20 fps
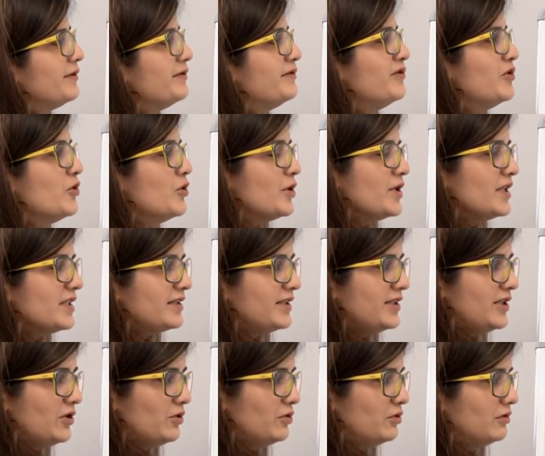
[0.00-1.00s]
vu is
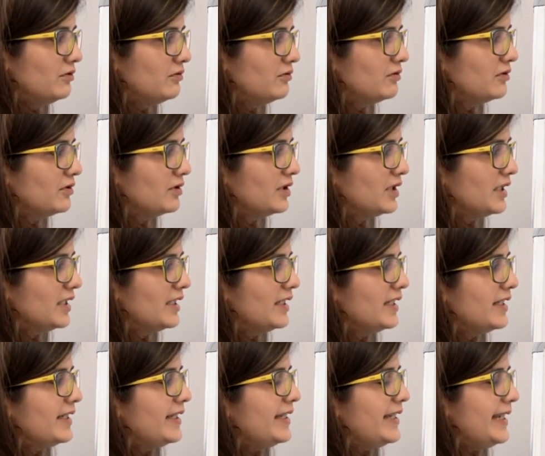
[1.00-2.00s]
you,
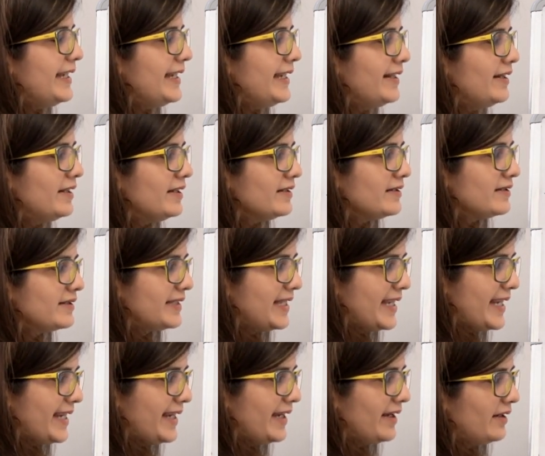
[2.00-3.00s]
il is
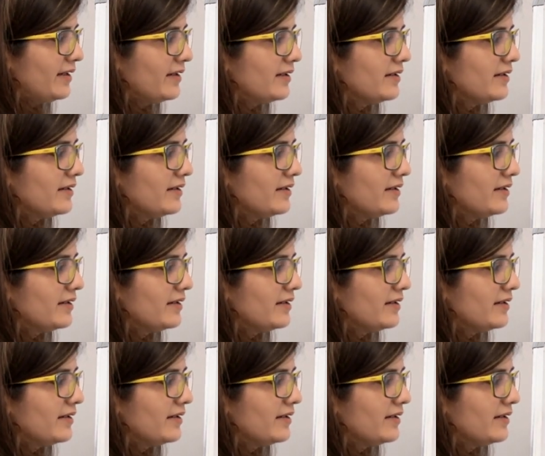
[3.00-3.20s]
they,